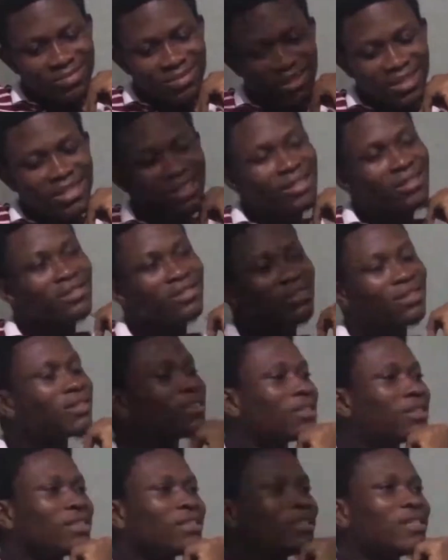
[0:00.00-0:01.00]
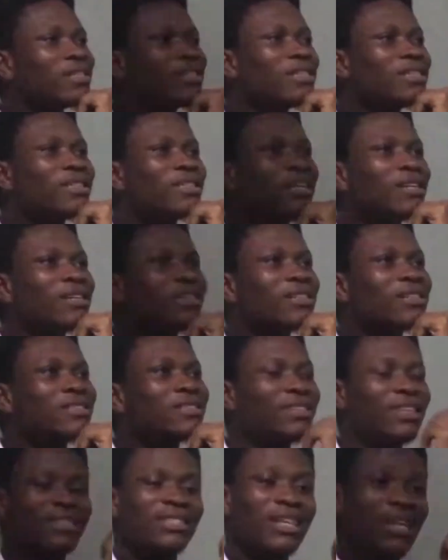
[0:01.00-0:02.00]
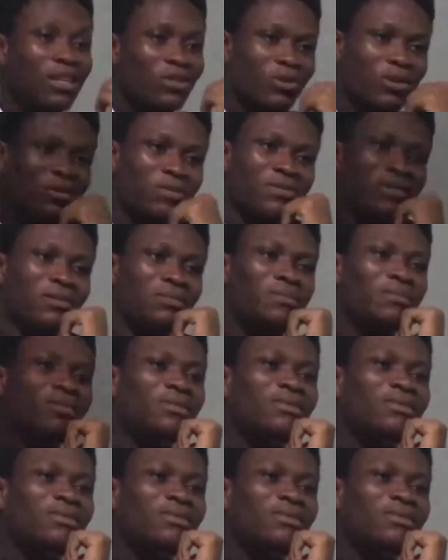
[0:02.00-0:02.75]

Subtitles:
Okay. Tesla is one of them.